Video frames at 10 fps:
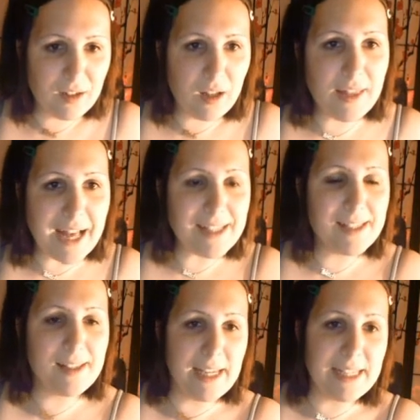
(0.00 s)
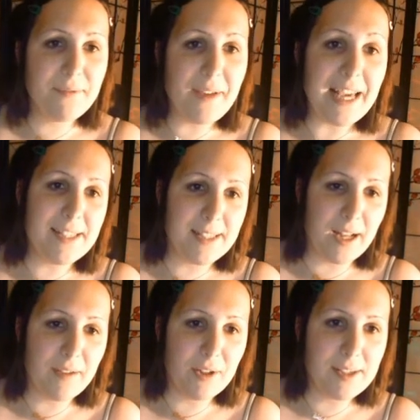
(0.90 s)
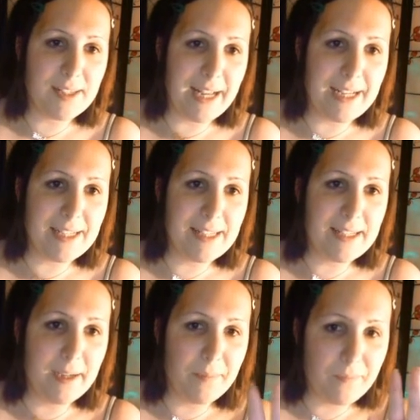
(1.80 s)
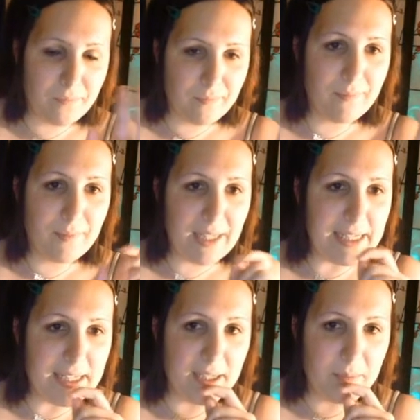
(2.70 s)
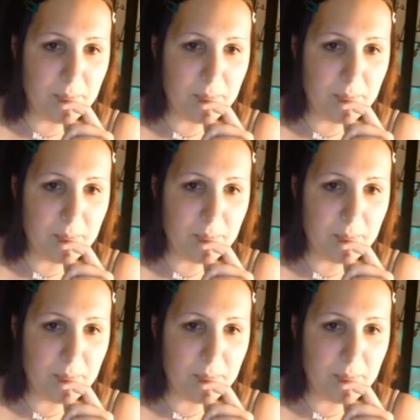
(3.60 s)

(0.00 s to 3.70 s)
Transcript: That's its face that I've got selected, isn't it? Idiot.